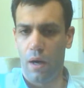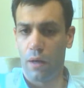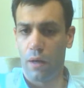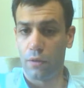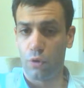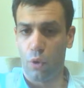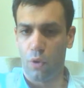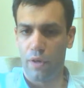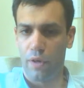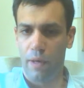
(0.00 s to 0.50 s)

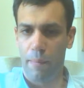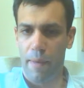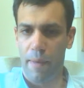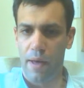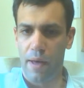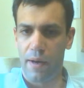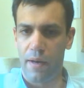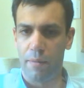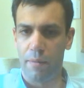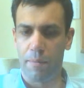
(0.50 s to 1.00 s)
talking
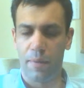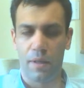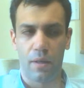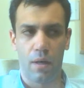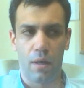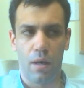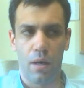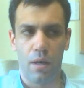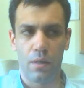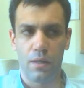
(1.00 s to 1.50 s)
about it?
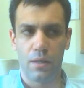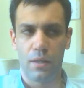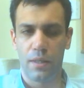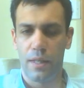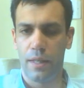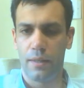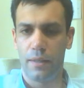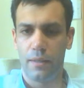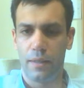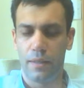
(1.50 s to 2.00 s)
Because
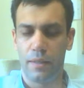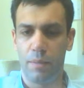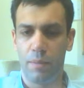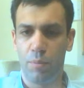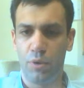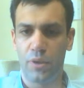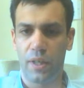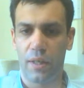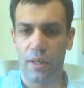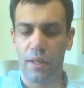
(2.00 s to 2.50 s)
it's a
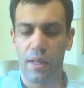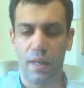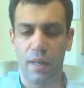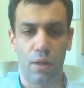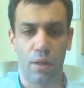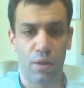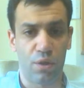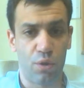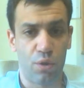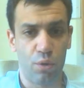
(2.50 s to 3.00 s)
simple technique
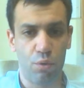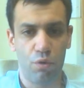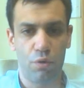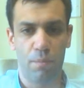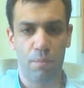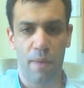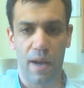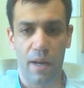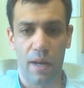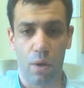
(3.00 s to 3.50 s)

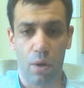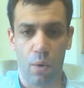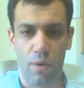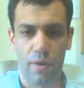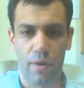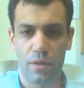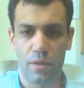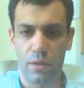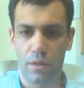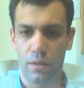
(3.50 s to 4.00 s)
used by
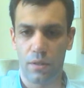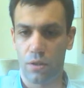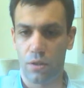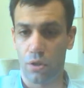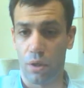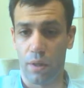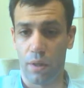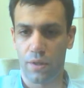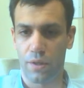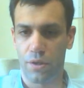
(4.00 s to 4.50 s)
lawyers,
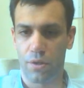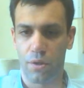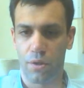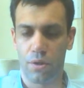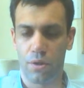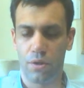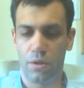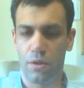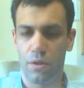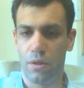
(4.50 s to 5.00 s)

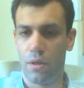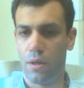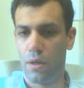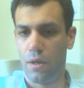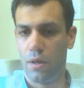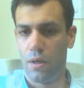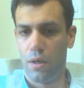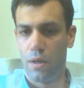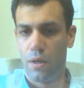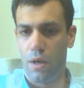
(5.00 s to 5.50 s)
solicitors,
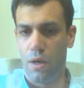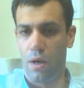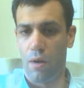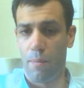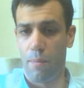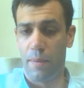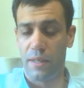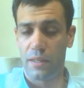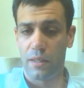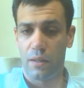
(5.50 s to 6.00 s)

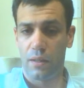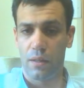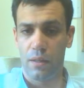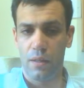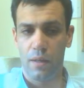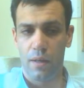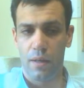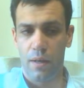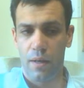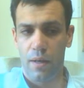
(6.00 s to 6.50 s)
basically,
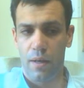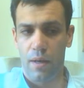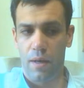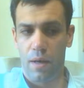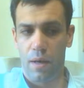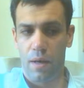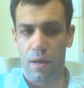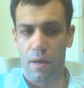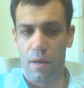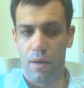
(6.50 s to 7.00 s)

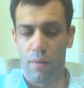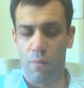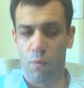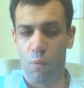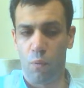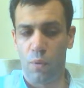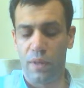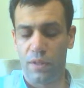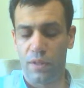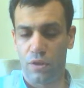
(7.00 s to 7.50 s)

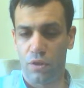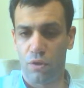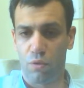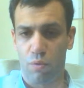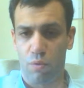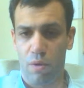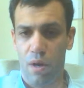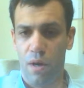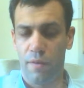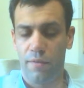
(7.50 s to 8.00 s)
which
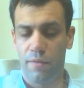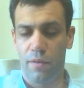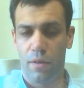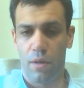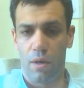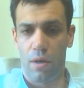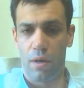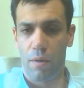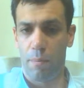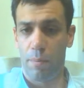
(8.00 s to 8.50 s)
draft
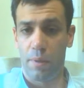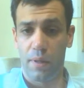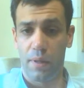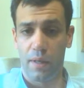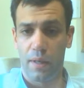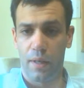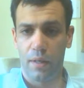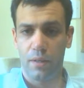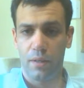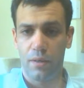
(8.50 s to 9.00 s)

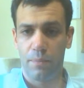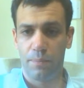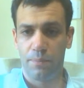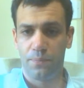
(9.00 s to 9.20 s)
pleadings